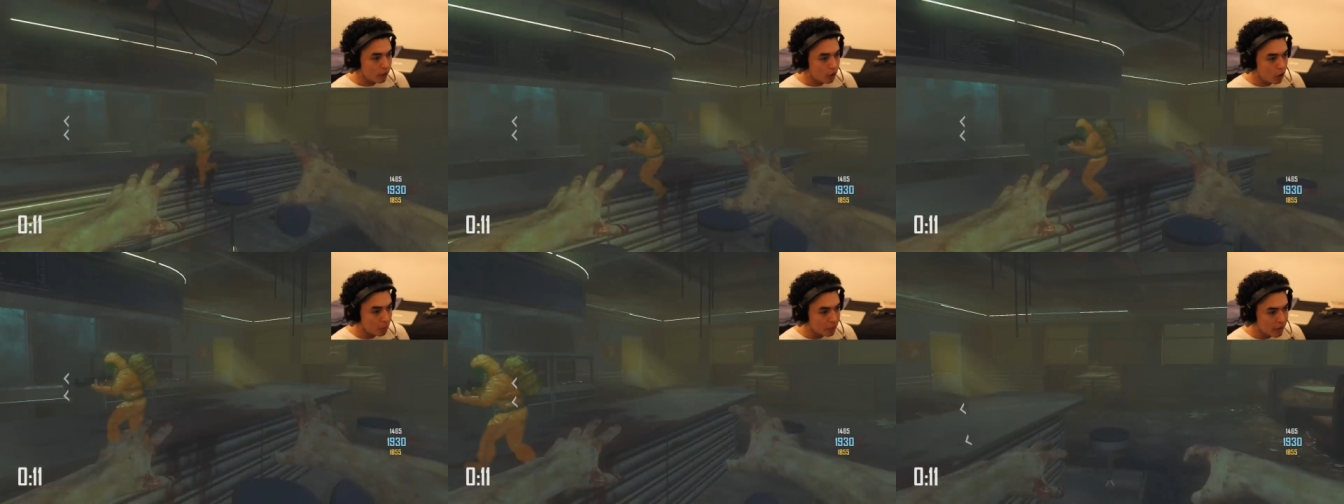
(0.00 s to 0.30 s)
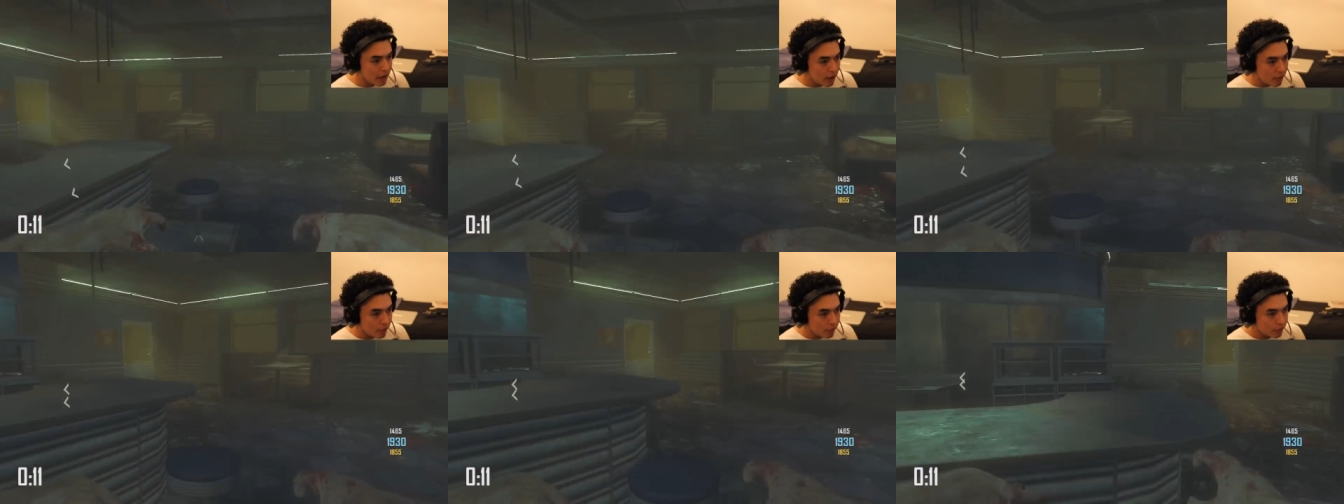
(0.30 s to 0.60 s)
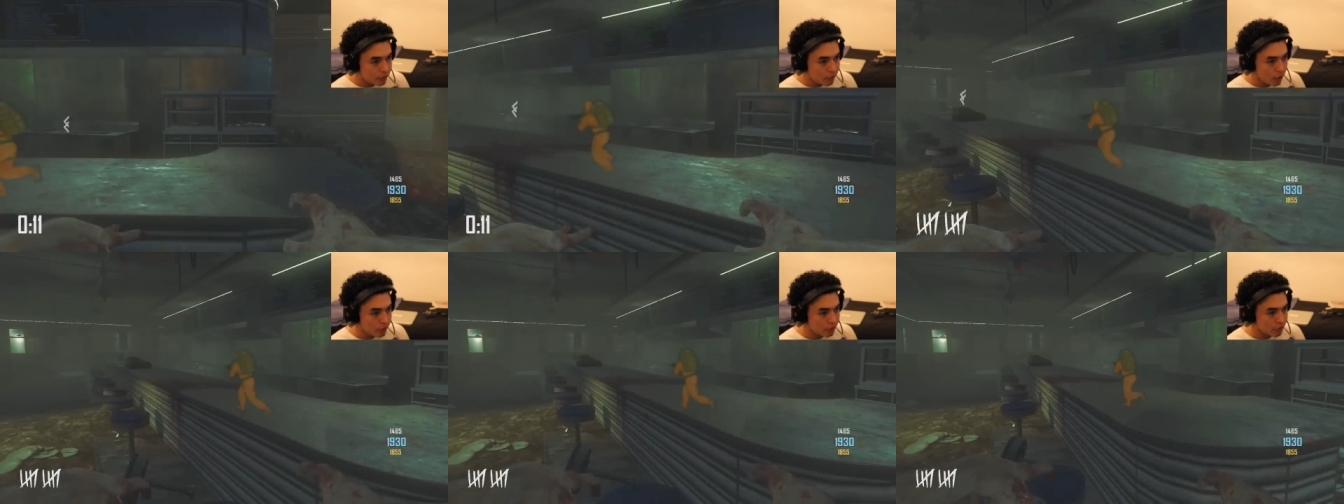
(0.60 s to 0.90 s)
Come on now.
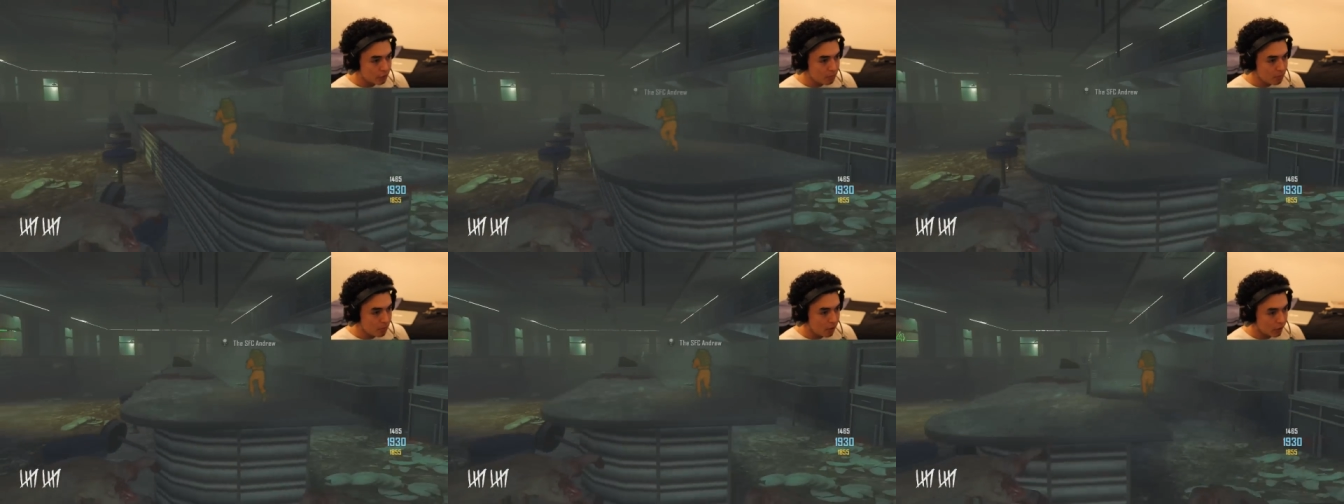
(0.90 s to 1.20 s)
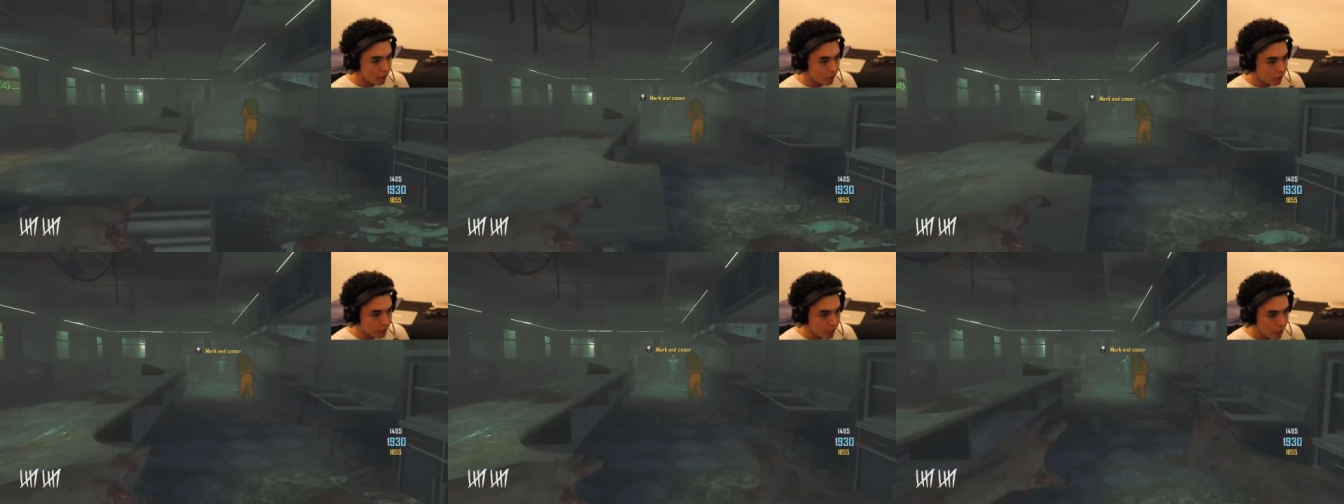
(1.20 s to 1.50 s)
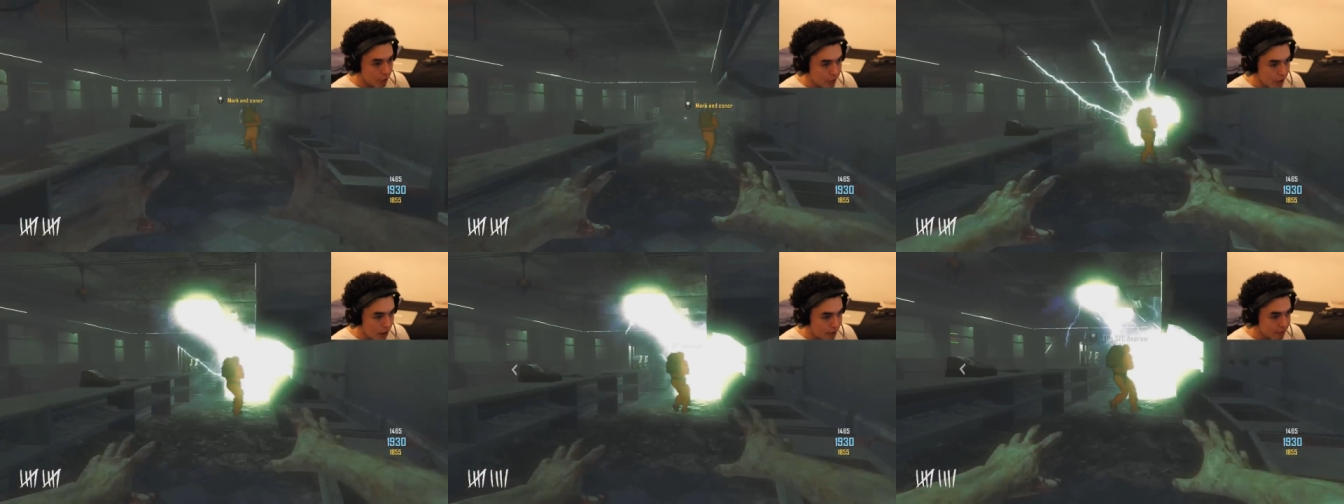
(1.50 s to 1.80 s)
Don't see me, Malcolm.
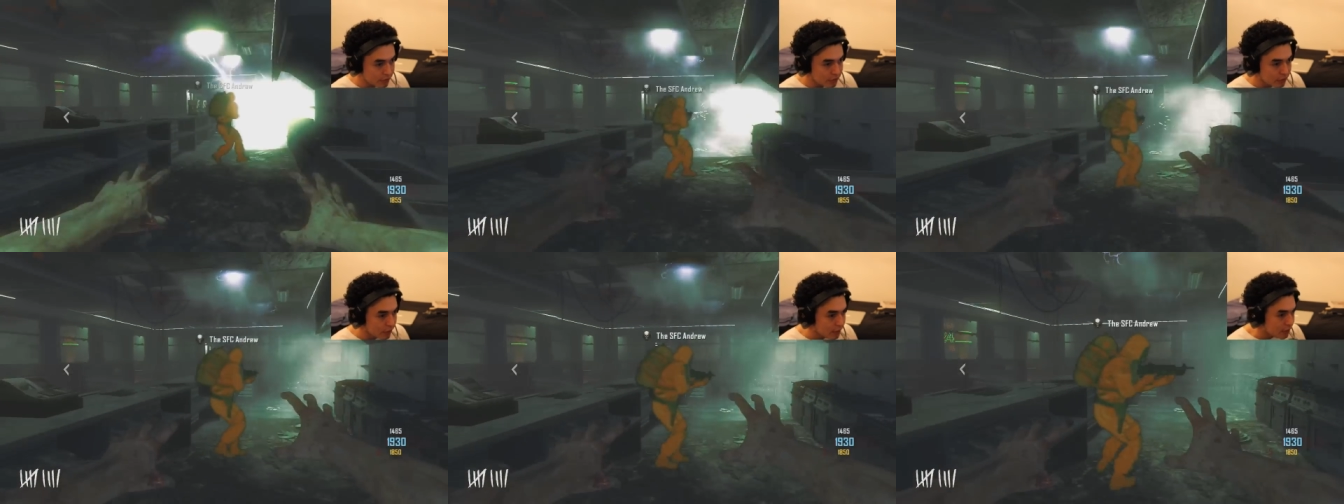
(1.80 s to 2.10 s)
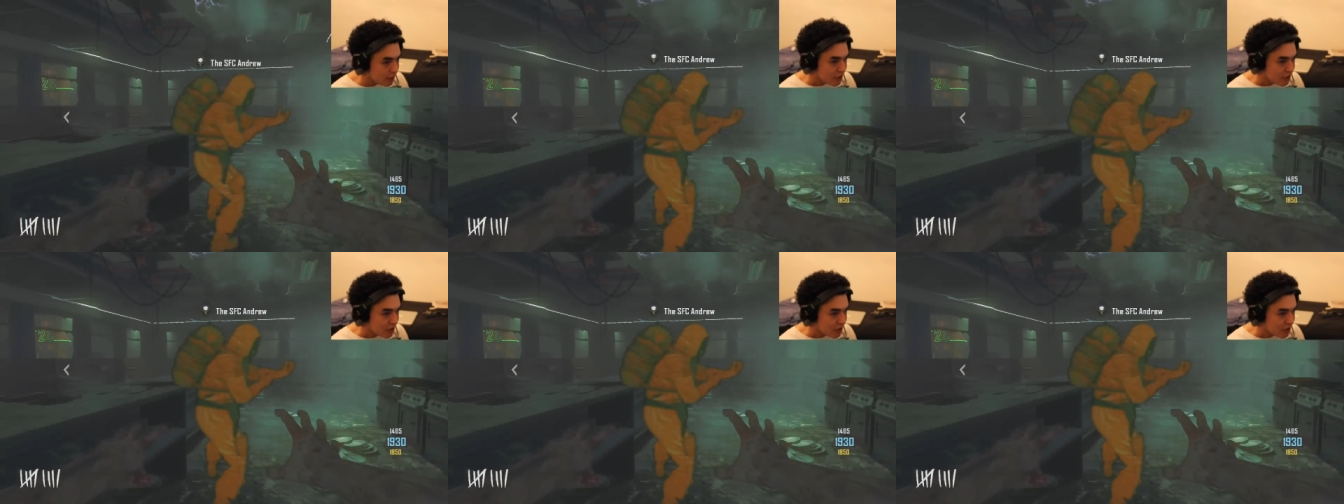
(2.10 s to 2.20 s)
No, you haven't.